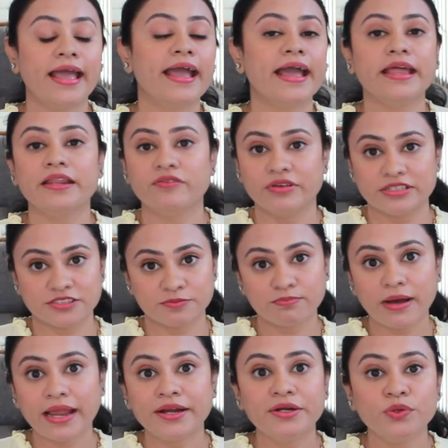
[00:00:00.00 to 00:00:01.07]
Anyways,
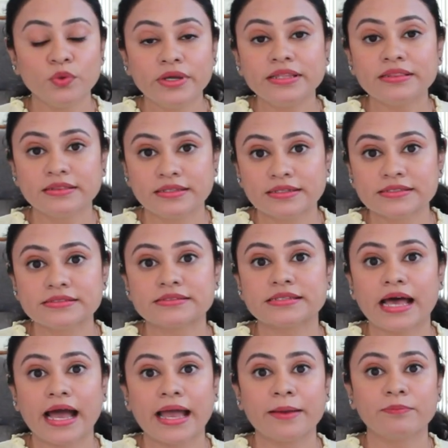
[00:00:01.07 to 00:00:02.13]
by doing this,
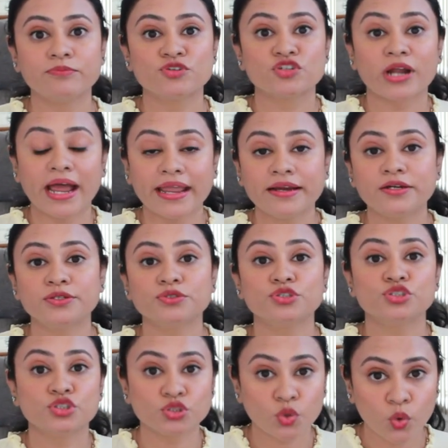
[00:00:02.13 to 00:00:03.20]
I'm trying to
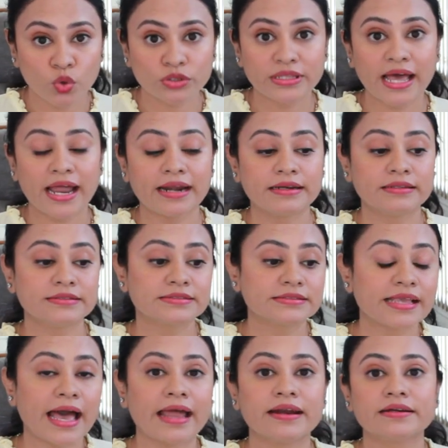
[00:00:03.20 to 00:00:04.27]
show that this
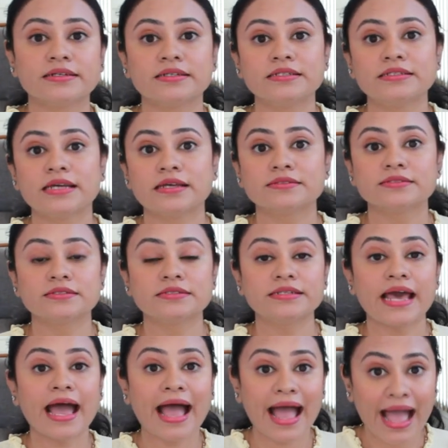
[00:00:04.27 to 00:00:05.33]
character
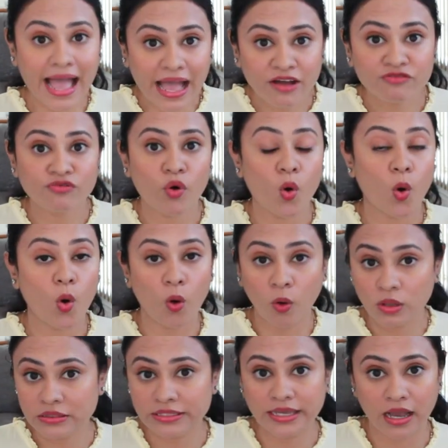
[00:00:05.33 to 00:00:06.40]
doesn't have
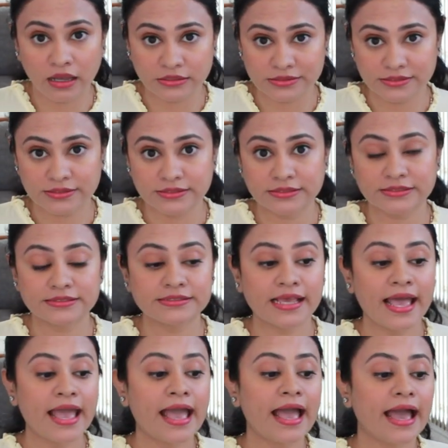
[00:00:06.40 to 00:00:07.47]
all the answers
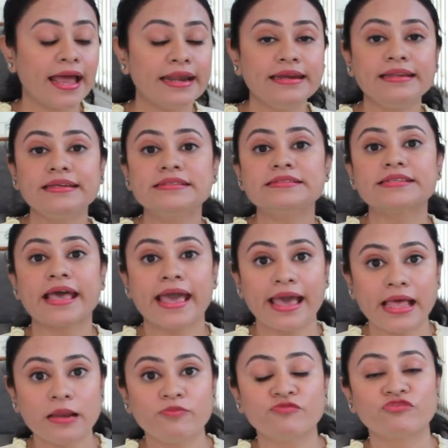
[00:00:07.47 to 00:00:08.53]
and needs
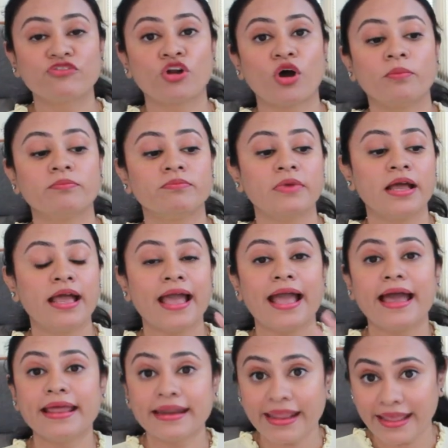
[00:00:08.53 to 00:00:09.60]
help from
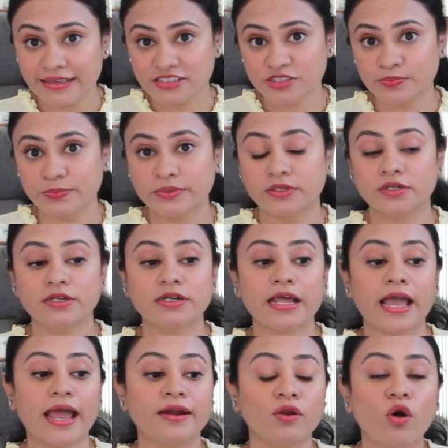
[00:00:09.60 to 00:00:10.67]
an expert,
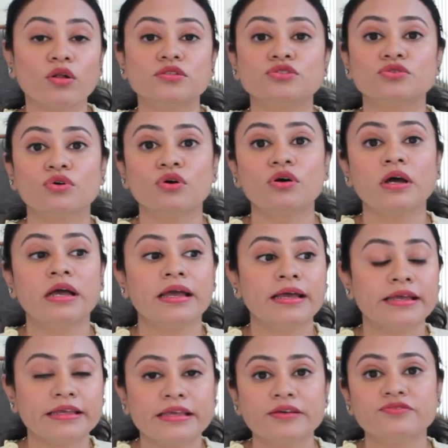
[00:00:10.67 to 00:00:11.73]
and also
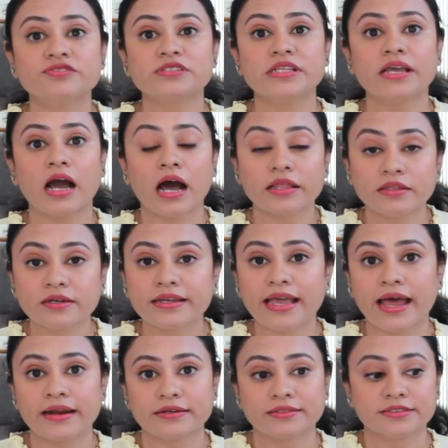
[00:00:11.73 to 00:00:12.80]
gives the other
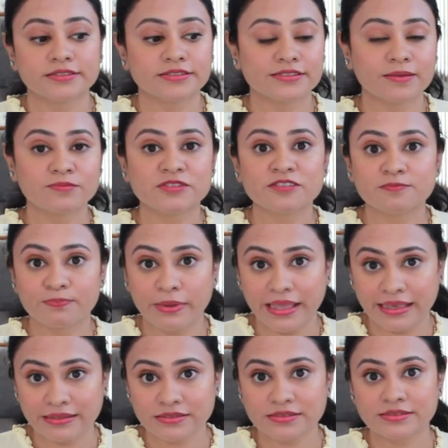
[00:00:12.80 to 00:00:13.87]
character some
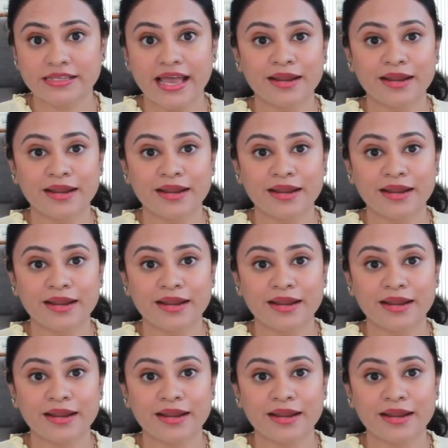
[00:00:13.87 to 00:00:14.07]
space.